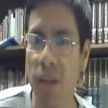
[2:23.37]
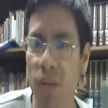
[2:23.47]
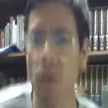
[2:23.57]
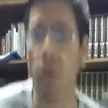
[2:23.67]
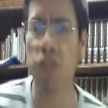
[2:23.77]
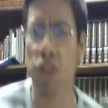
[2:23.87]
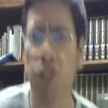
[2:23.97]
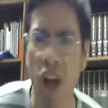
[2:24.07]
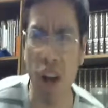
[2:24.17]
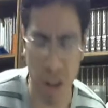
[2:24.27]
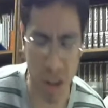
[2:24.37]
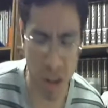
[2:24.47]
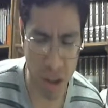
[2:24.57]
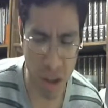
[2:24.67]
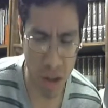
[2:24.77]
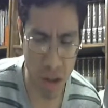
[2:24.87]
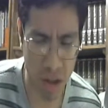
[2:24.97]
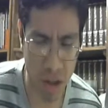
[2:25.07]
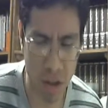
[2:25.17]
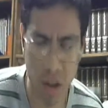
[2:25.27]
in the world sucks.
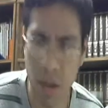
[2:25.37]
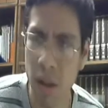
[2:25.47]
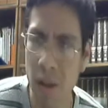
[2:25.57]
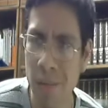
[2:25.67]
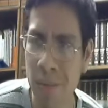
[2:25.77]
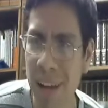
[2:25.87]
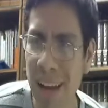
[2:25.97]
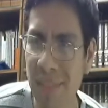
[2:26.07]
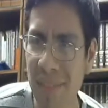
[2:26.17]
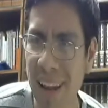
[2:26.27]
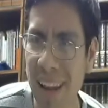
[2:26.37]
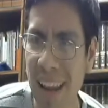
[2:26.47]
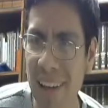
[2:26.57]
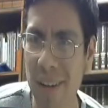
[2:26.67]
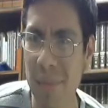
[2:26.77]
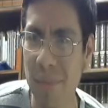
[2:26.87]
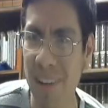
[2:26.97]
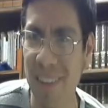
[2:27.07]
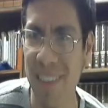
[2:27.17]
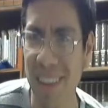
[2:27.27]
But I'm not an angry
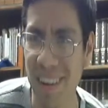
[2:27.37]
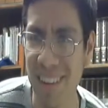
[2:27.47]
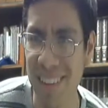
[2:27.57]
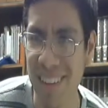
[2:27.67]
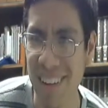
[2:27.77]
person though,